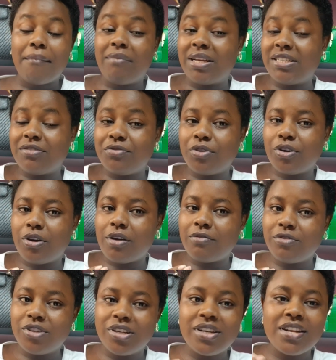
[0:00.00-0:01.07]
But if you
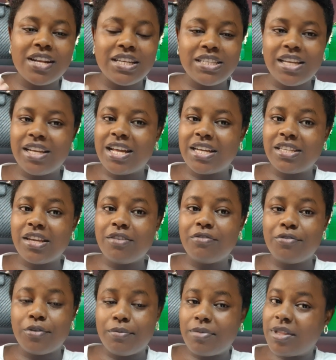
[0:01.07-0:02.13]
have not rented a
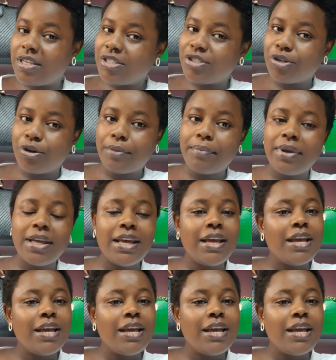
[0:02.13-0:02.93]
shelf from this shop,